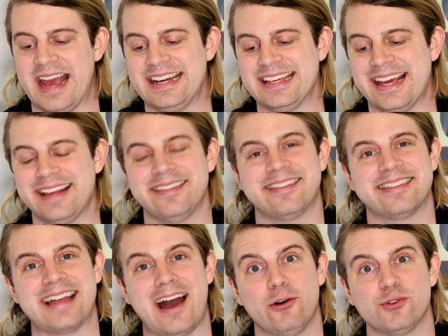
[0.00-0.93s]
eighty-eight
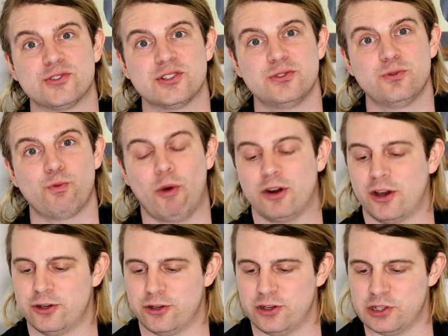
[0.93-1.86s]
thousand one
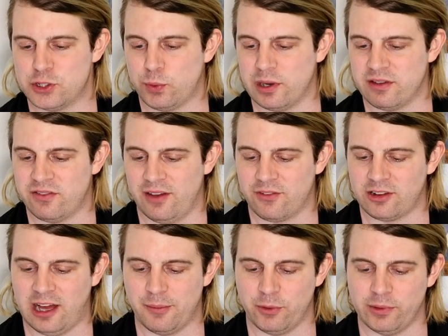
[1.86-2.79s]
hundred twenty-five
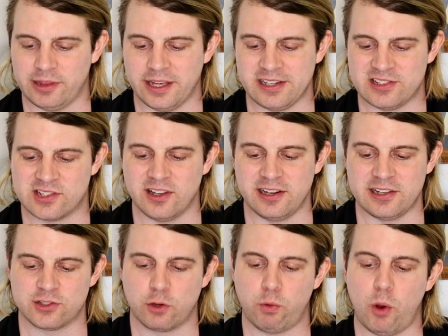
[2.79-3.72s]
climate-related
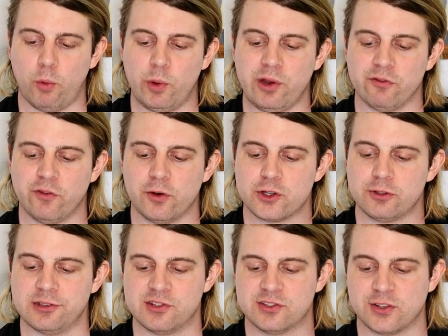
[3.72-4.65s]
studies. Quote, we are
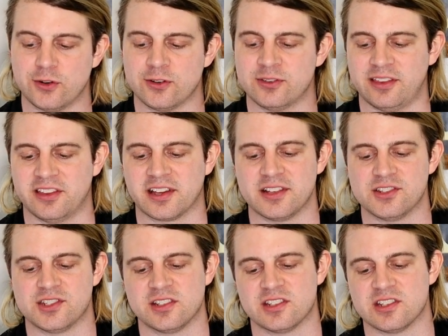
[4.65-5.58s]
virtually certain that the
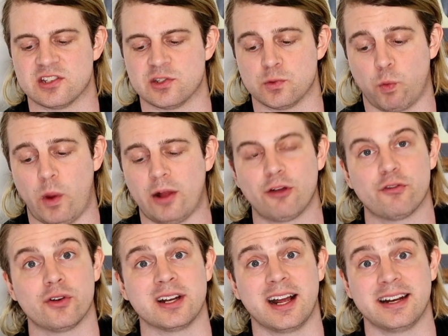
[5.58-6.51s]
consensus is well
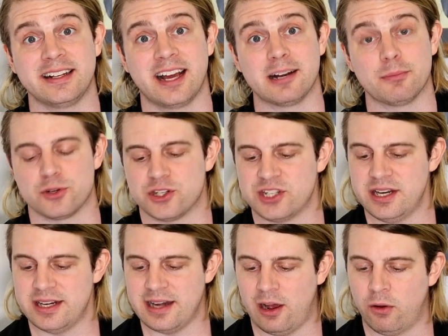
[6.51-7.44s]
over ninety-nine
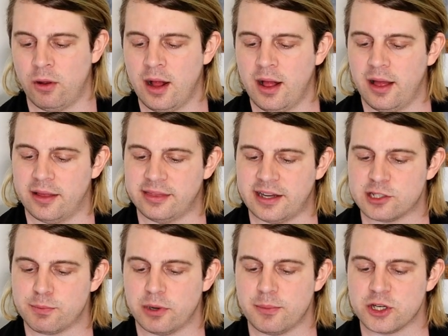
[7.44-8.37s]
percent now, and that
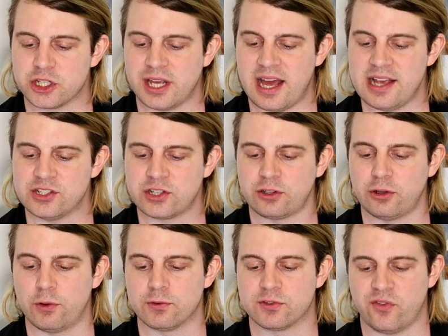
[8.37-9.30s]
it's pretty much case
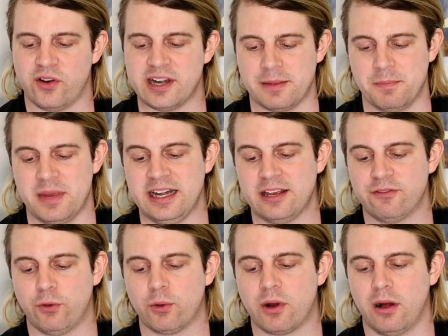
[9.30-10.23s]
closed for any
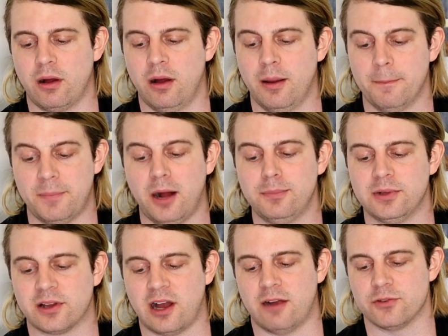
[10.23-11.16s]
meaningful
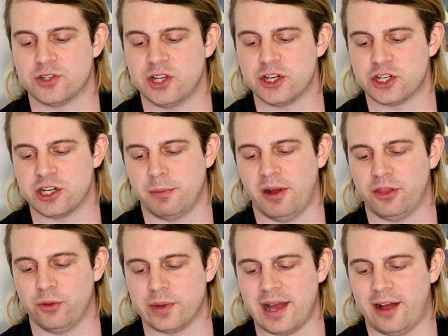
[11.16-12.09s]
public conversation
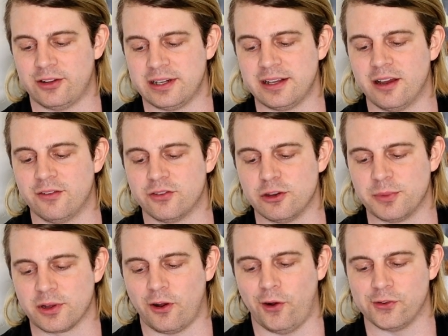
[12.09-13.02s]
about the reality of
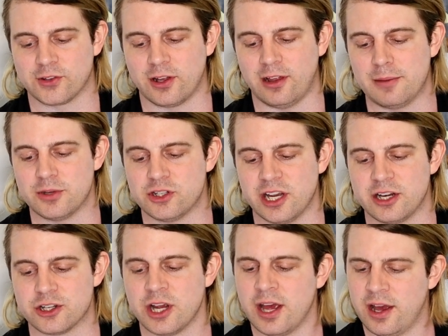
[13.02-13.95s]
human-caused climate
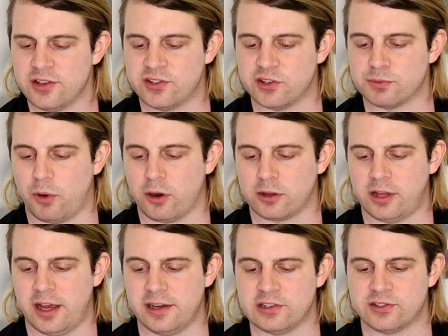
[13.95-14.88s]
change, says Mark
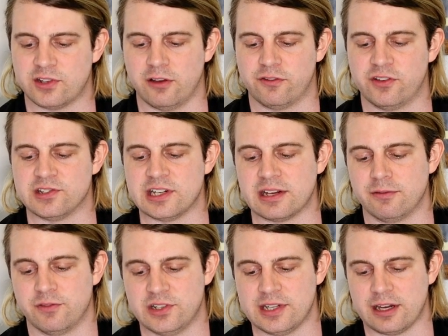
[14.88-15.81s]
Lyons, a visiting,
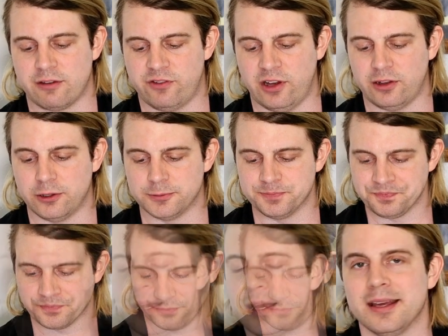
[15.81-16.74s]
visiting fellow.
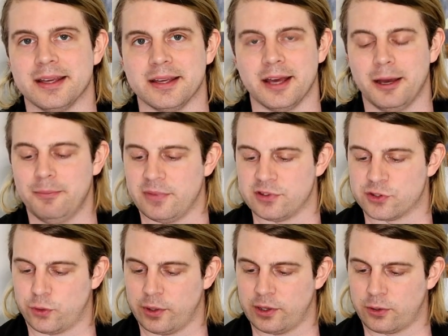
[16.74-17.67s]
Yep,
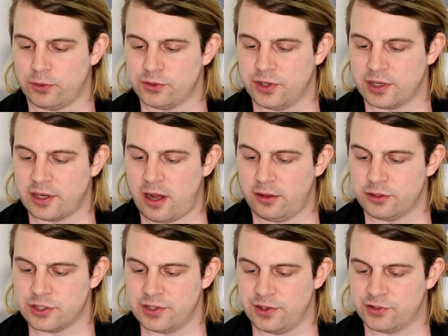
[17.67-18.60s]
it's critical to
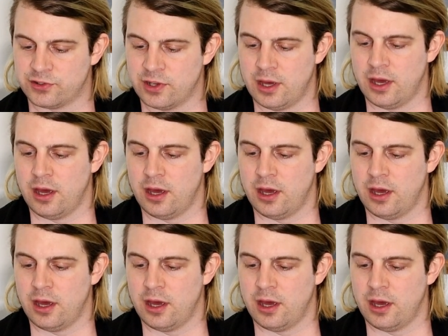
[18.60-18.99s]
acknowledge this,